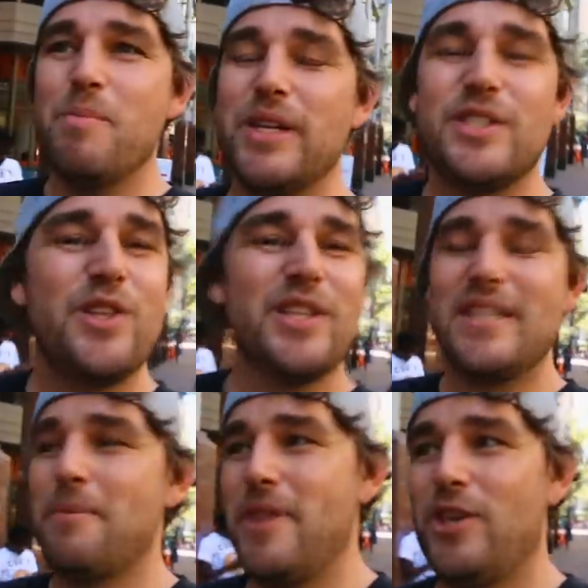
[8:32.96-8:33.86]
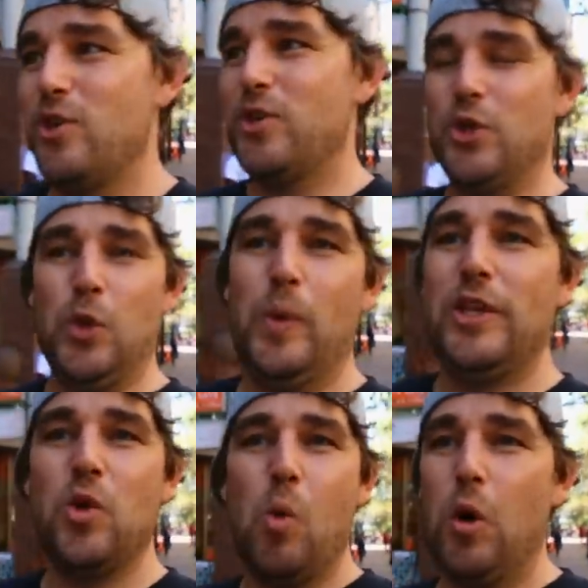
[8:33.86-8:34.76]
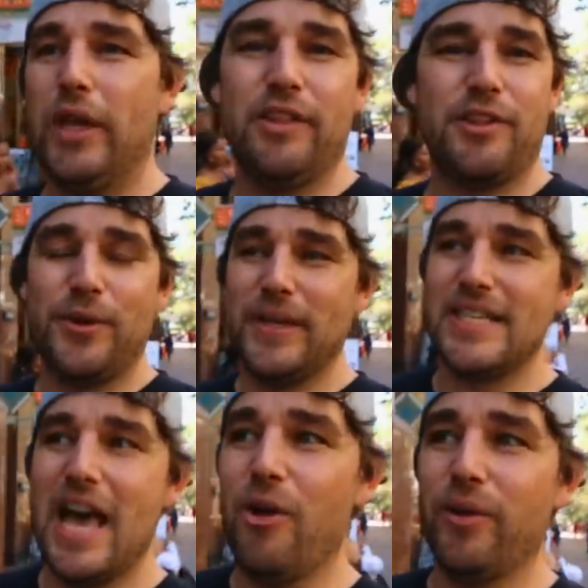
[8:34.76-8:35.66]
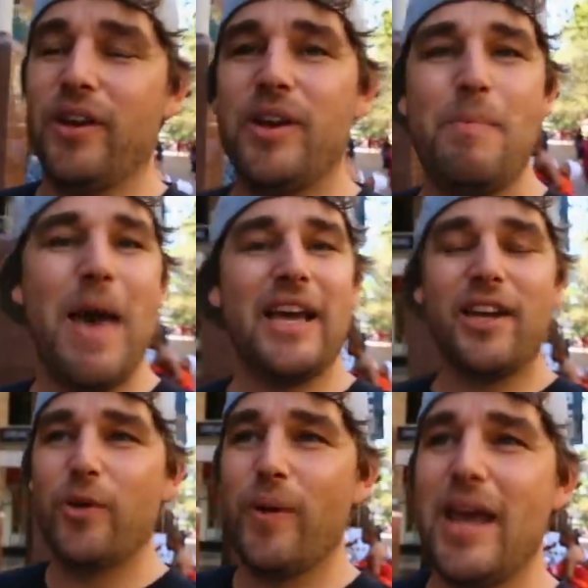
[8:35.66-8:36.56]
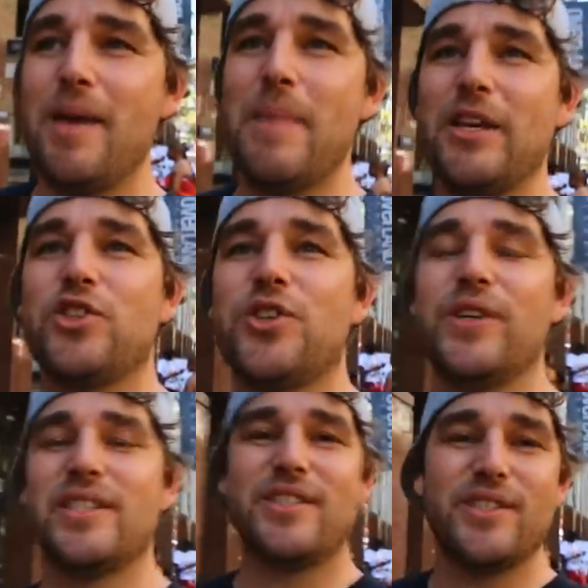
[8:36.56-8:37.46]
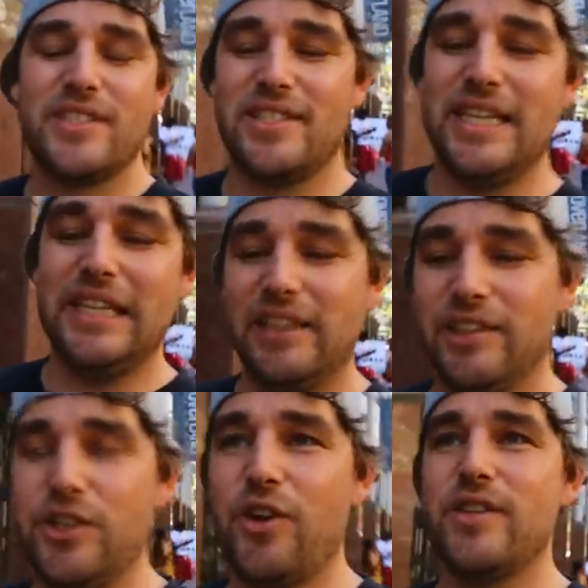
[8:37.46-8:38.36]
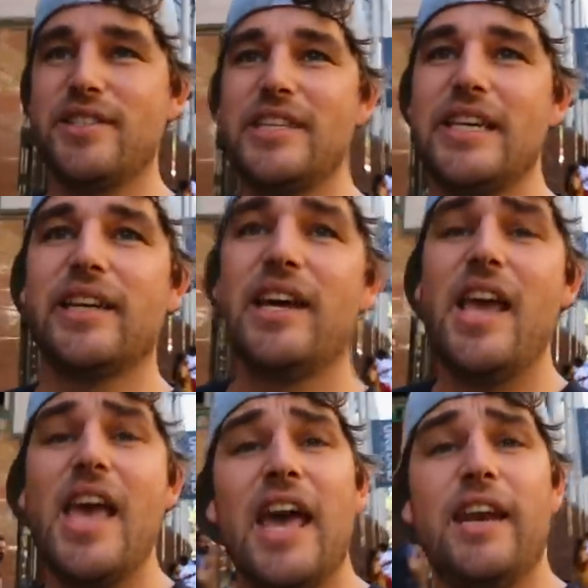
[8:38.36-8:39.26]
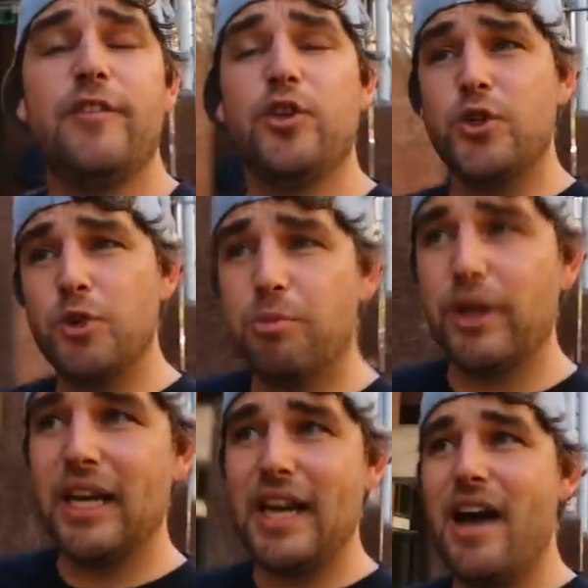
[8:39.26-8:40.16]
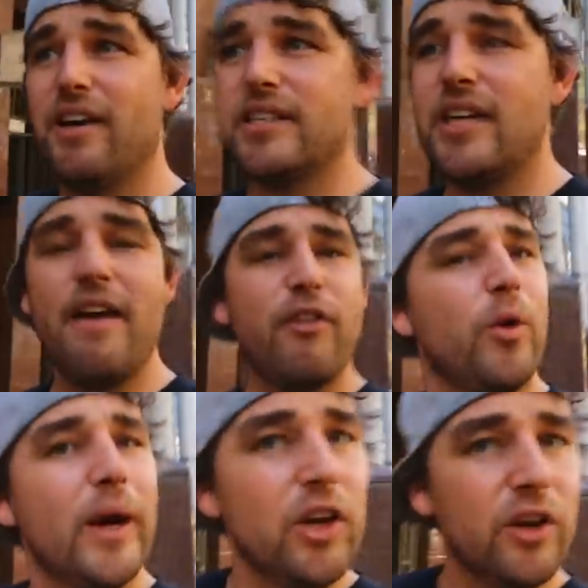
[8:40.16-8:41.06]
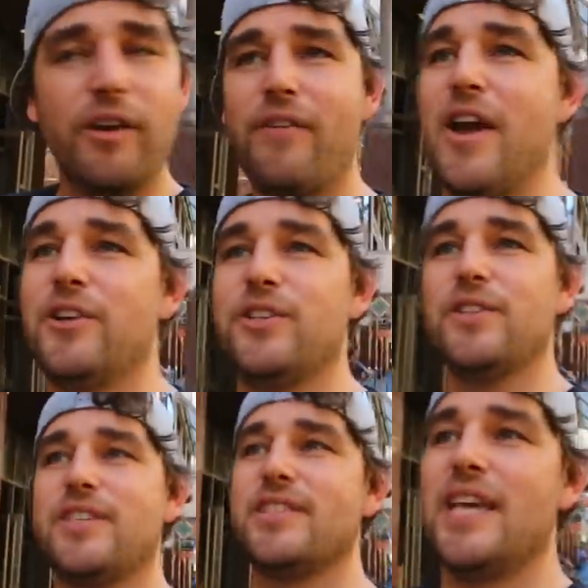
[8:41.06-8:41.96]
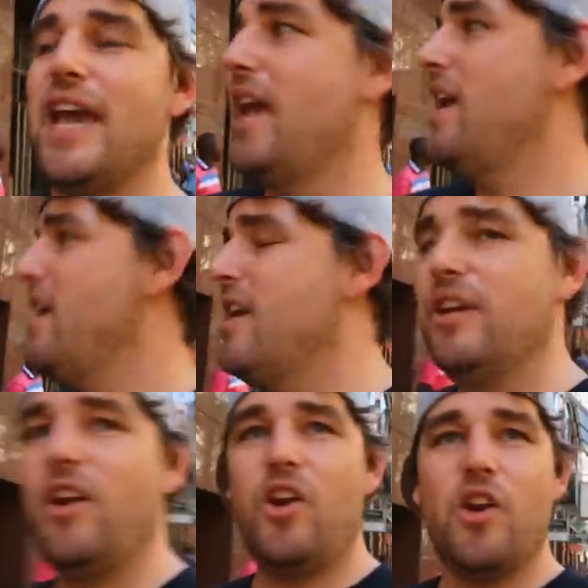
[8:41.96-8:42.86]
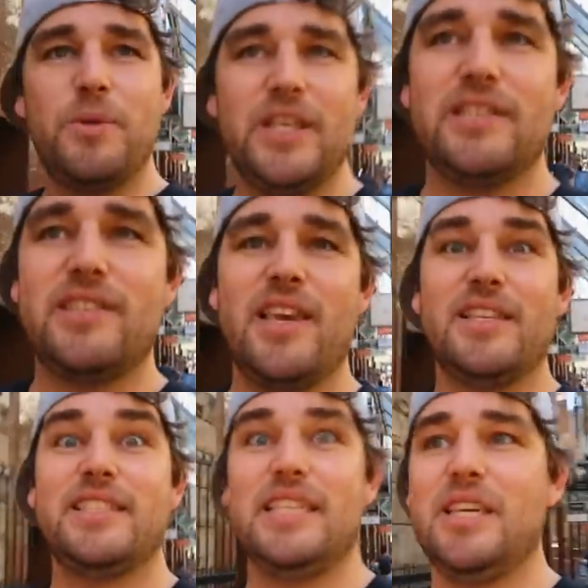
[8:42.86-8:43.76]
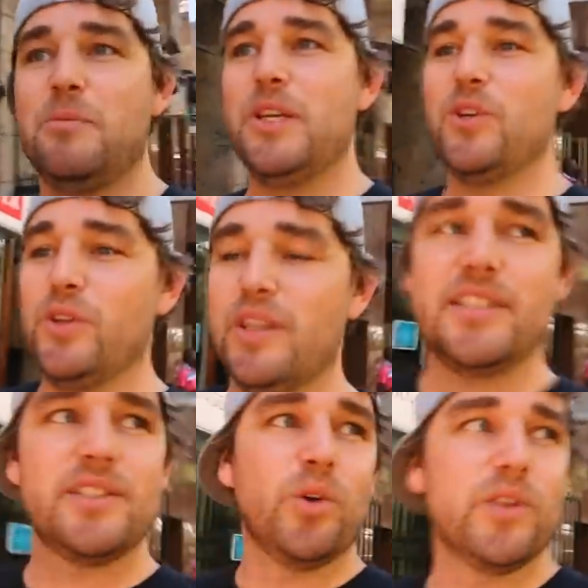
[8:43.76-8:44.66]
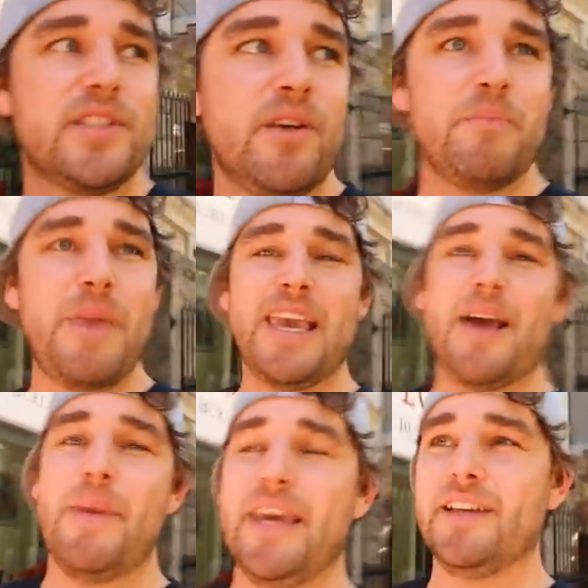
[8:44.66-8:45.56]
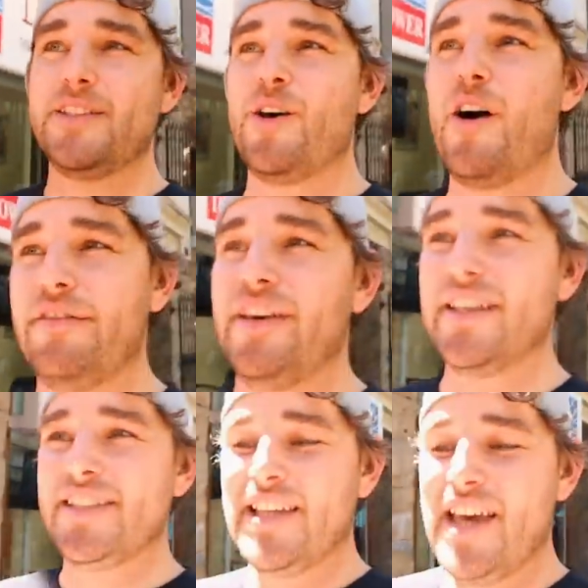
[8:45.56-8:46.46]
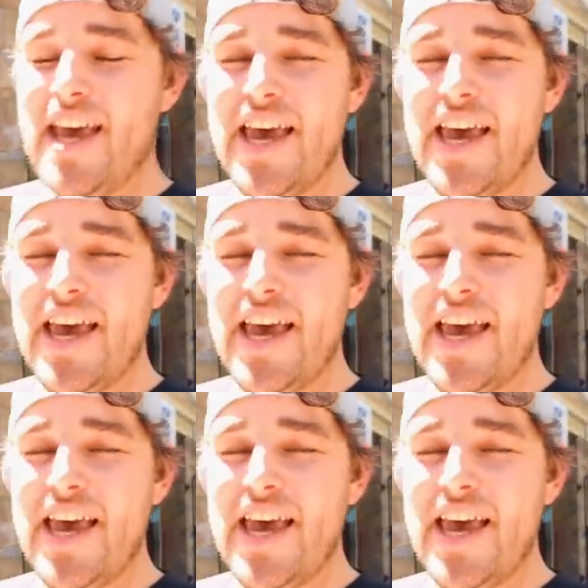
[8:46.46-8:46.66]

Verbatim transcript: but it's not something you do when you're walking through a town. Pack it away and make sure it's concealed, you don't see it. And if you do bring it out, have a quick look around you to say, you know, nobody's seeing me do this or make, I'm making it so obvious